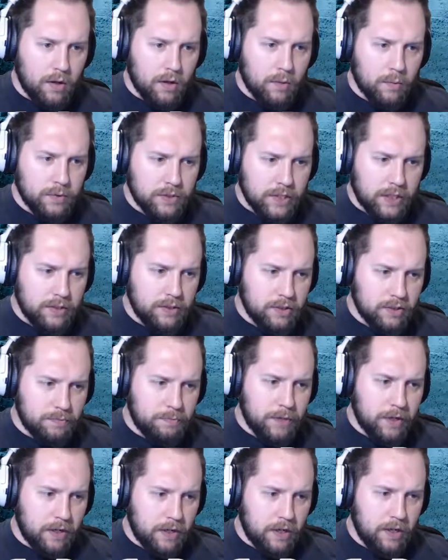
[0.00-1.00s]
Was that just
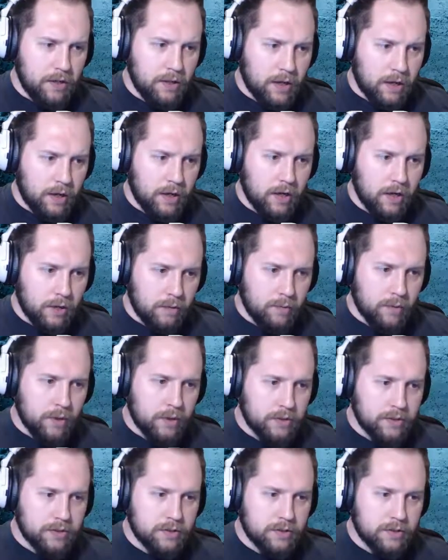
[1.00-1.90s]
big key that I got? It was.